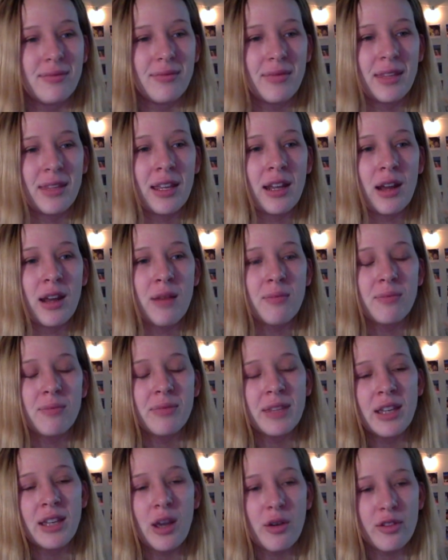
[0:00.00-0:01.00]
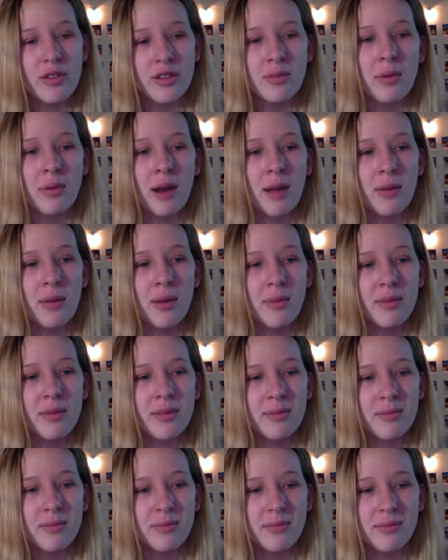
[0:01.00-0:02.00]
you know, ghost
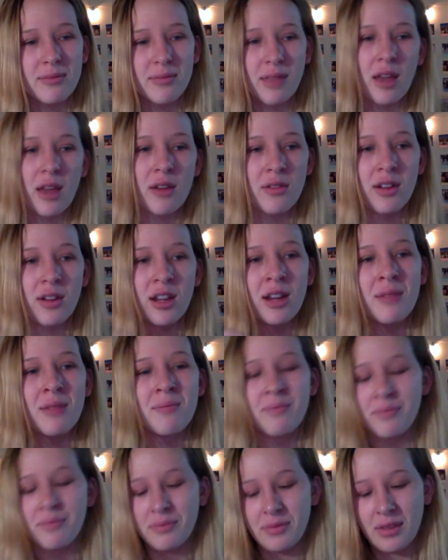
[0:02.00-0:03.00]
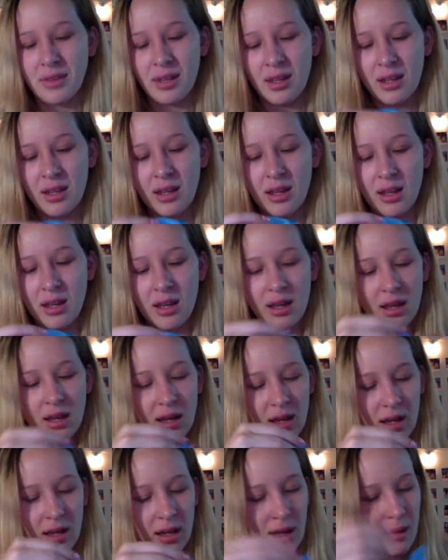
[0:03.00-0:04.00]
problems over here.
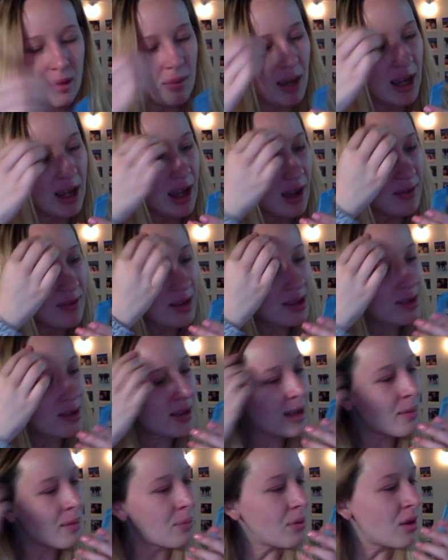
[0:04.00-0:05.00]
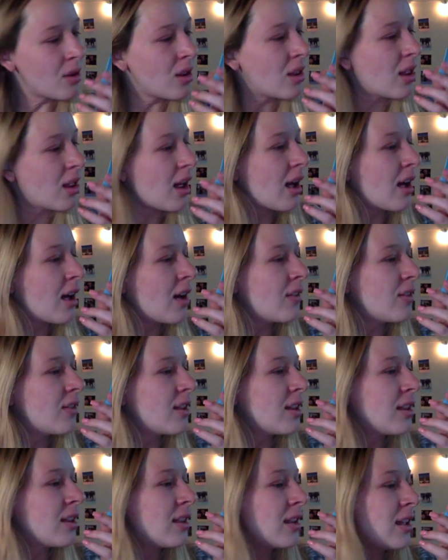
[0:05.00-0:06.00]
Um, I have a sample of
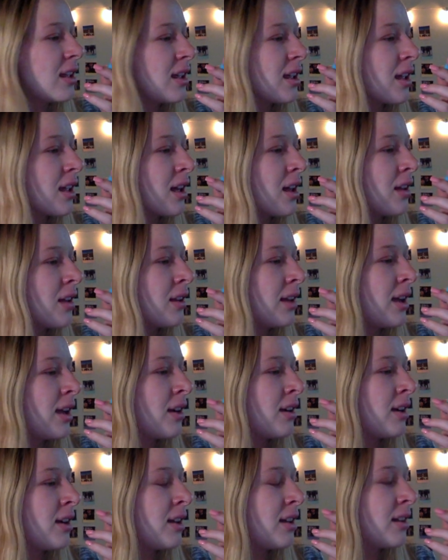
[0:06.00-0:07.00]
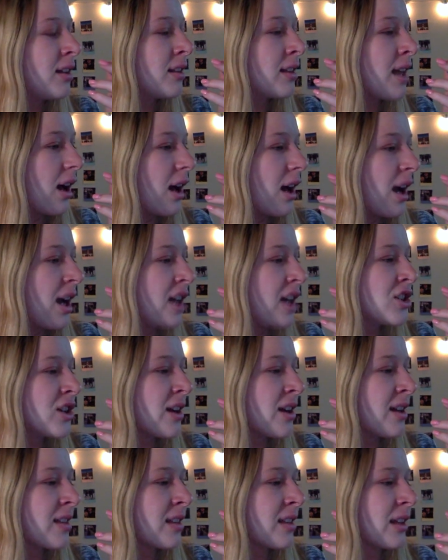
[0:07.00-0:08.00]
the Clarins Hydra
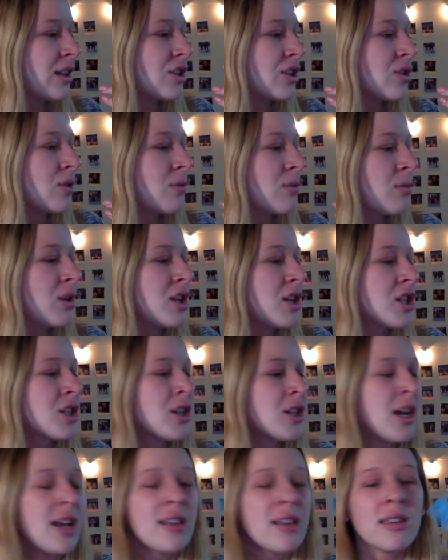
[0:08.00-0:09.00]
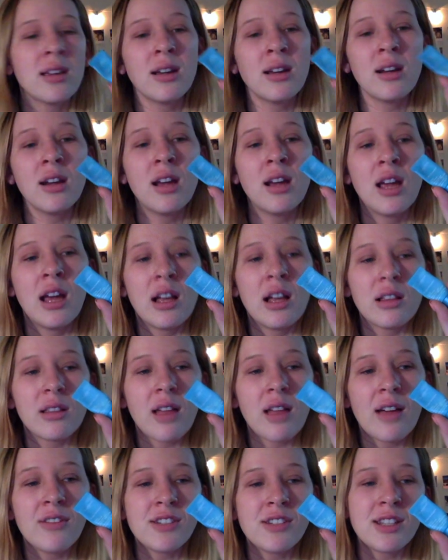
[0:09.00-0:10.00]
Essential Moisturizer.
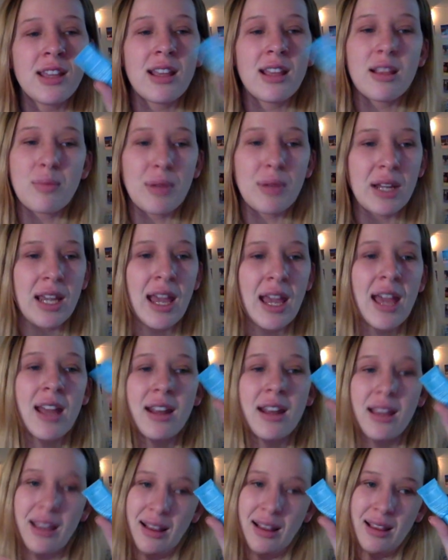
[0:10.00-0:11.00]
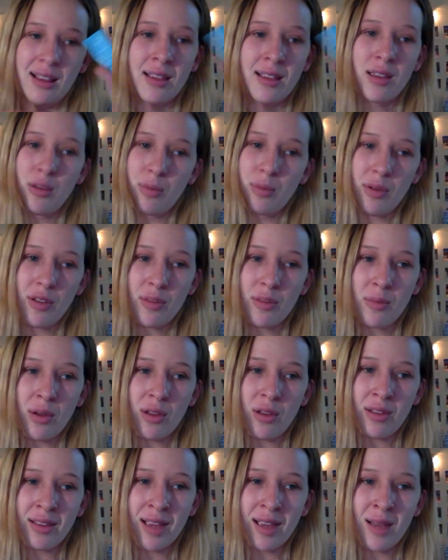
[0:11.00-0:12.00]
Loved this, but again, it's a super
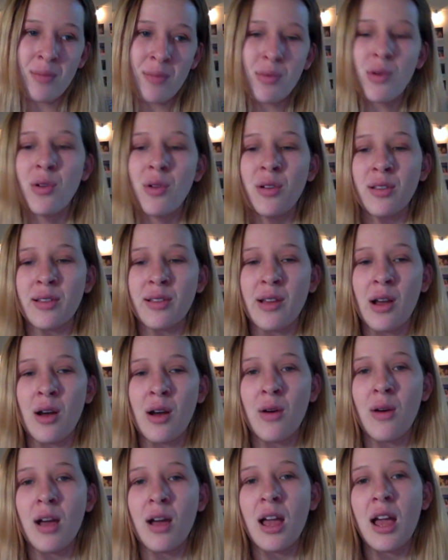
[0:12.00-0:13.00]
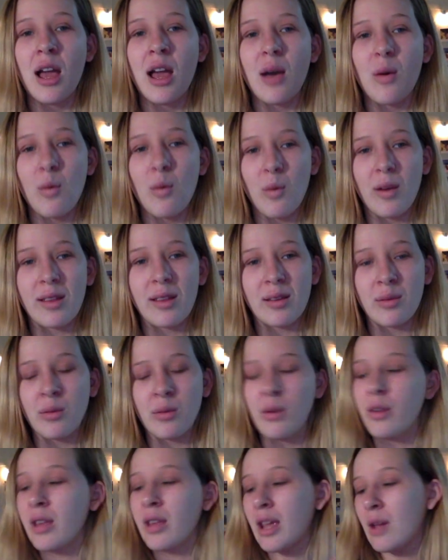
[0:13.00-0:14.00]
small sample, so wasn't
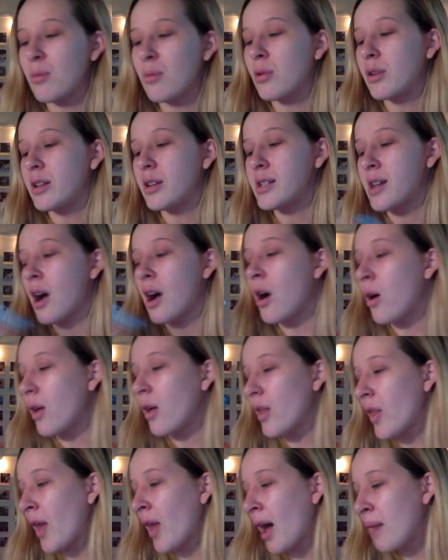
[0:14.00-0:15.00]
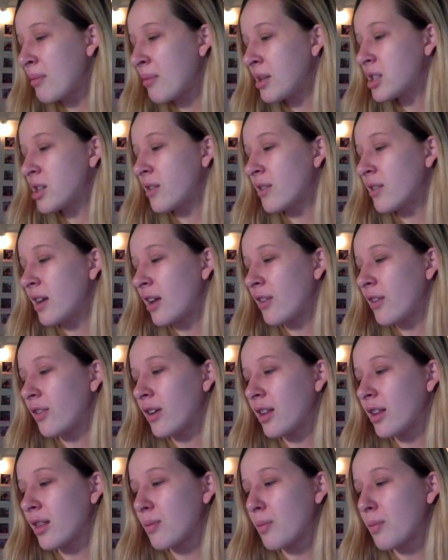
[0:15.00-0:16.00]
really able to tell that much of a
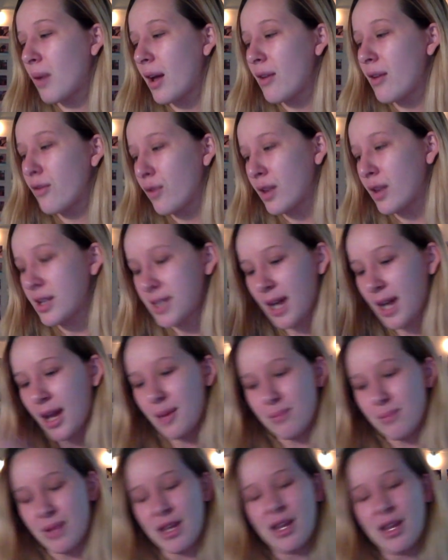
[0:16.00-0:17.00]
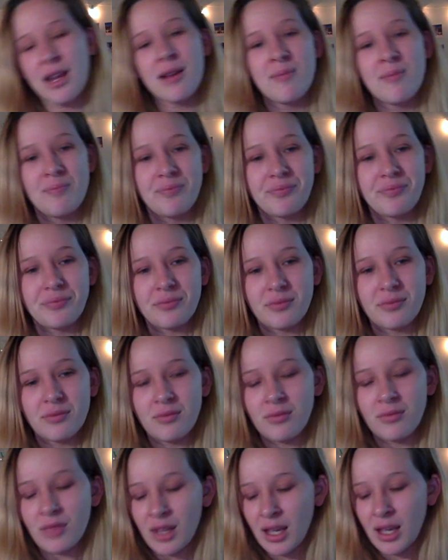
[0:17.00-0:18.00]
difference. But for the time being,
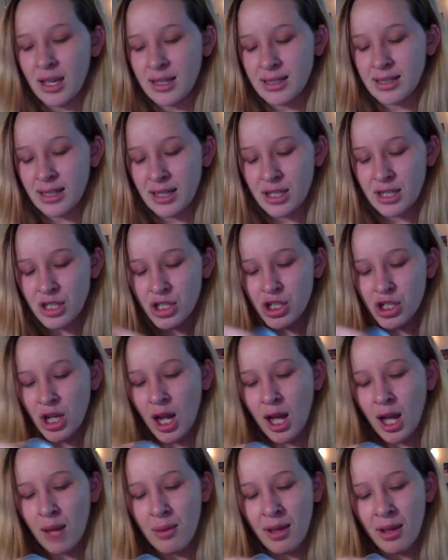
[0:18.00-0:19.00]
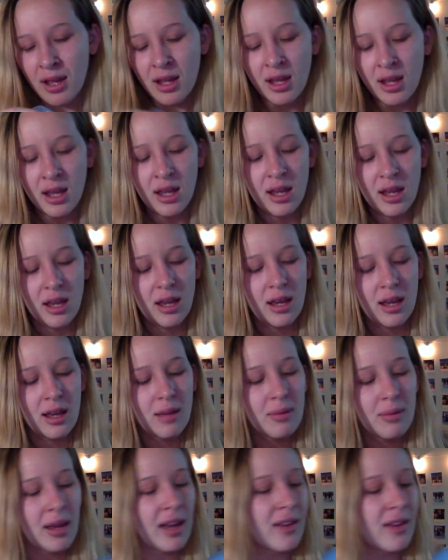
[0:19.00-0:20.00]
it did its job.
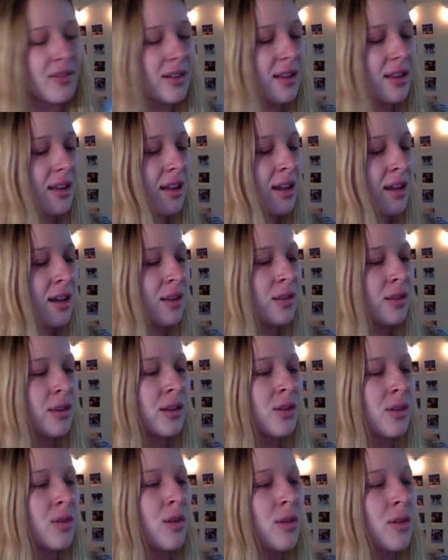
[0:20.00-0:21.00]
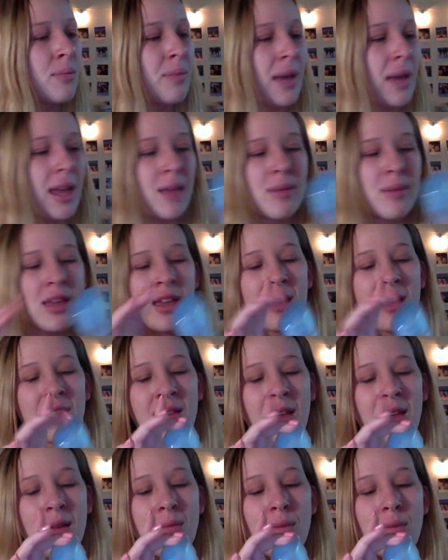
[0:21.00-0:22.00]
Um, I have a little baby
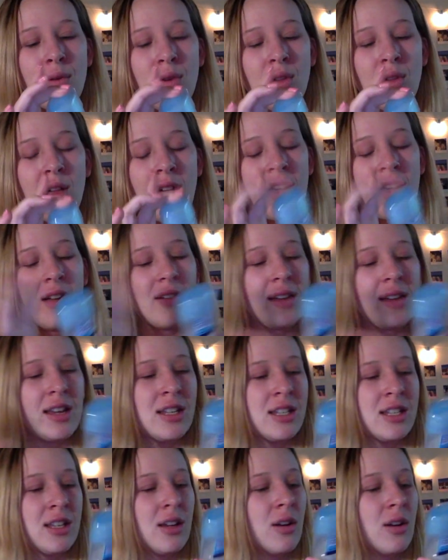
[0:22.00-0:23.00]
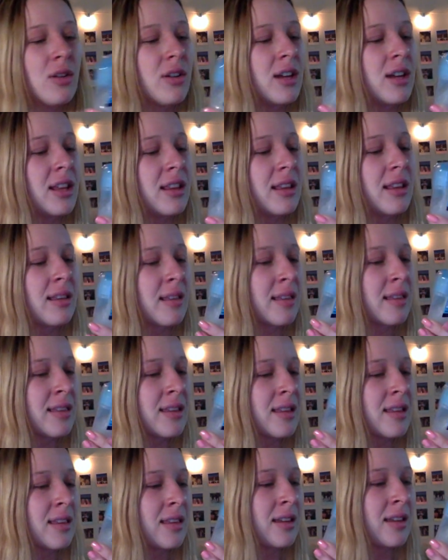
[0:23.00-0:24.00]
sample of a deodorant. This is
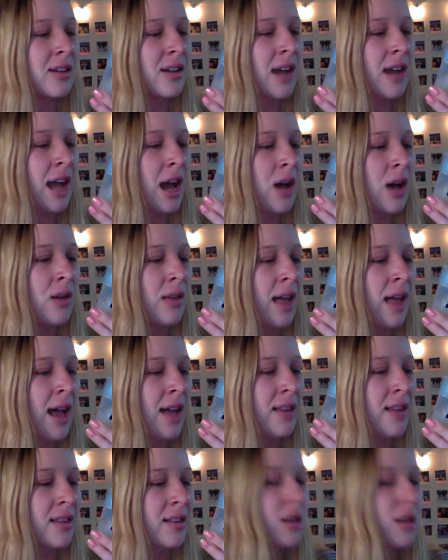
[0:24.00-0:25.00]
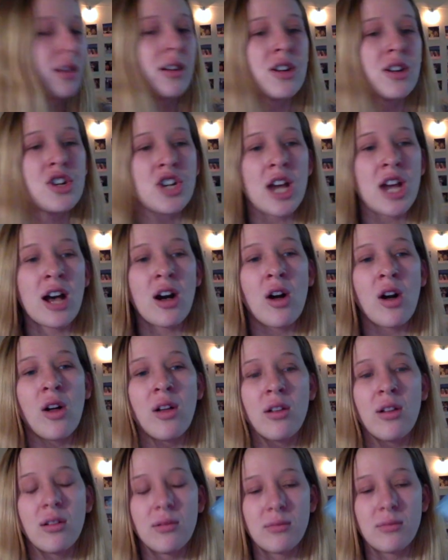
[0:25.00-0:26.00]
the Secret Outlast Clear
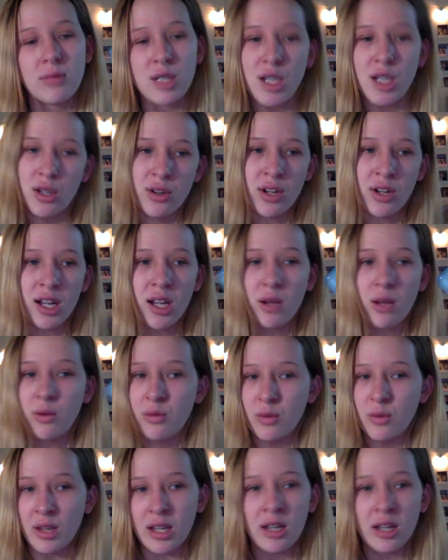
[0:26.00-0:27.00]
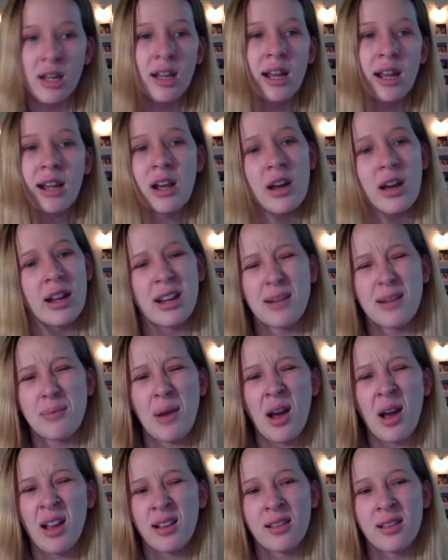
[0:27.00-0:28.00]
Gel deodorant. It was really good. I got it in a
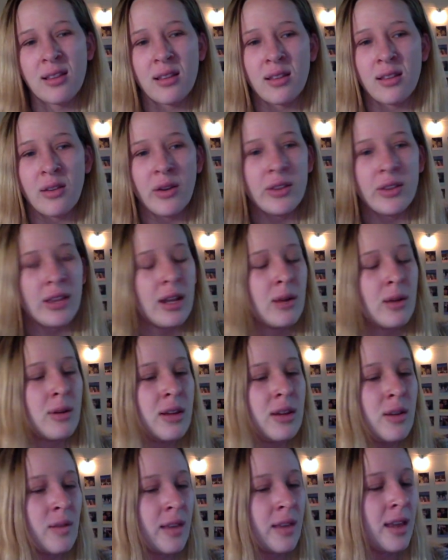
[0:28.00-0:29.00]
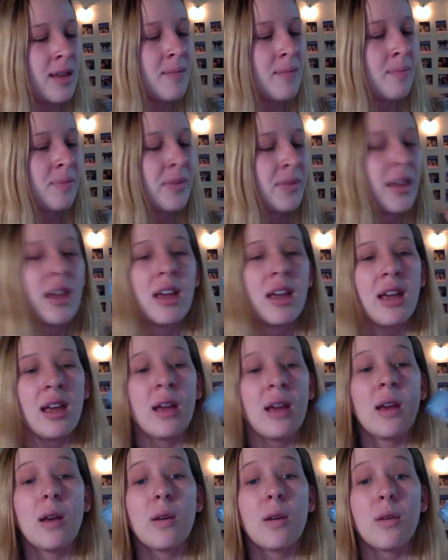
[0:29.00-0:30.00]
box, so I thought I would use it
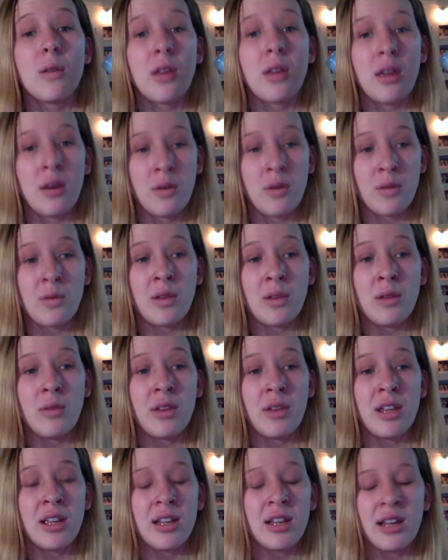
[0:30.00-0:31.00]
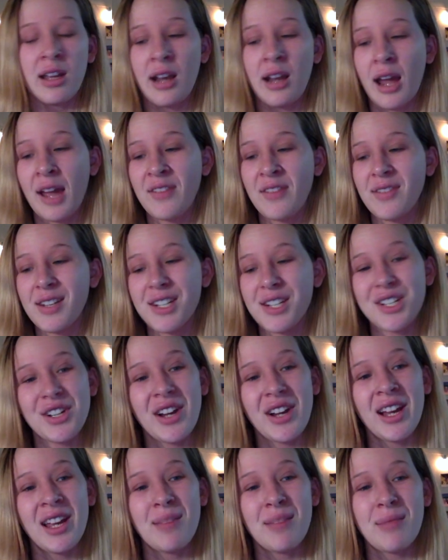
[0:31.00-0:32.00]
it was really really good i've been
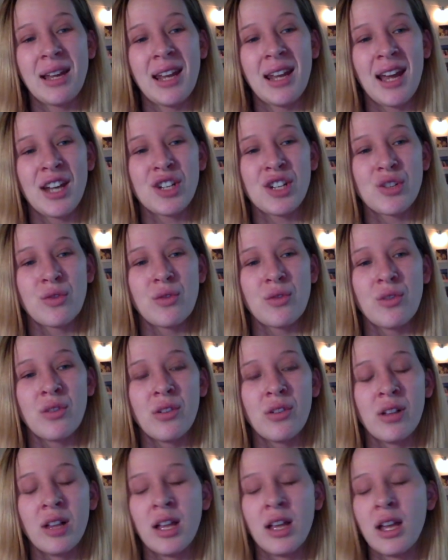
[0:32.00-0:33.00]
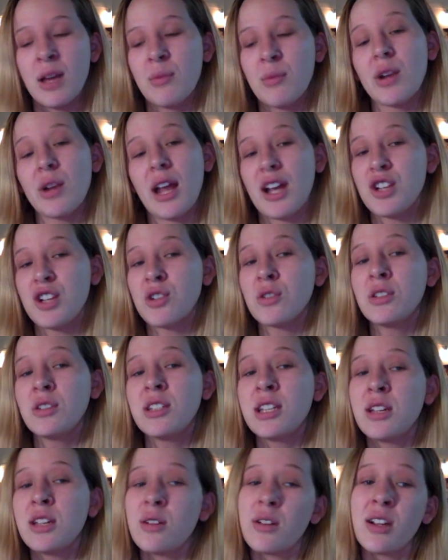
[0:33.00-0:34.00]
trying my natural more natural
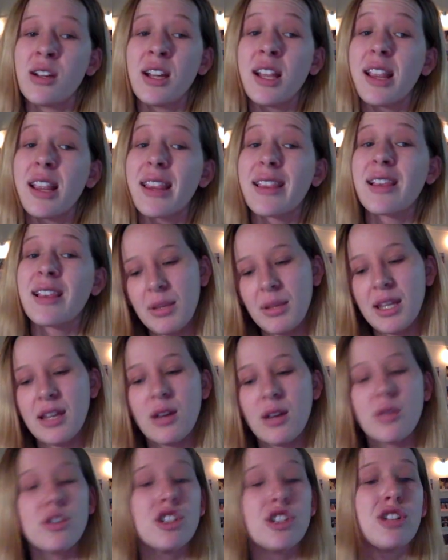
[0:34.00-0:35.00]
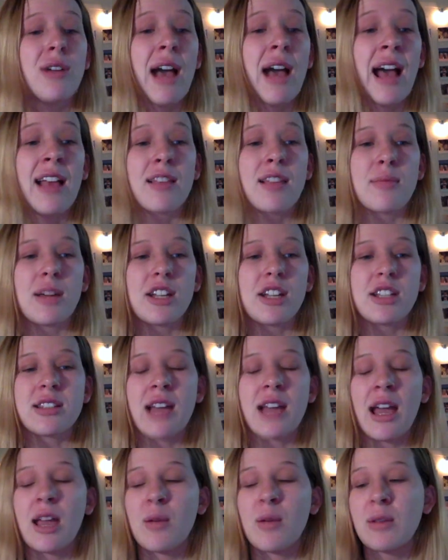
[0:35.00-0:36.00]
deodorants but they don't do as much
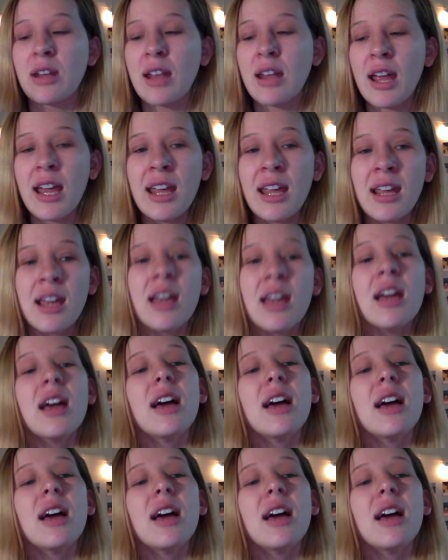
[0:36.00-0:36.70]
as i would like